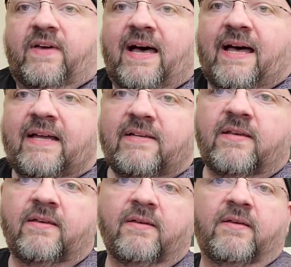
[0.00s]
cut
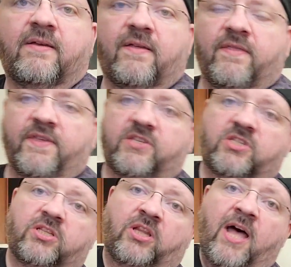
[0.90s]
the
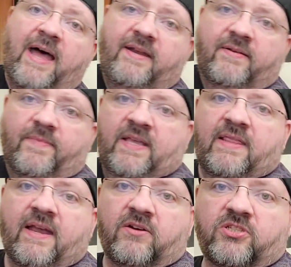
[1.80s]
slot in
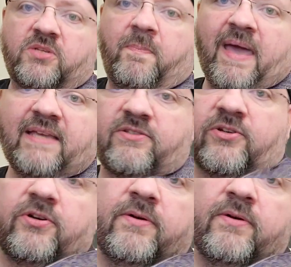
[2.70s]
their spacer,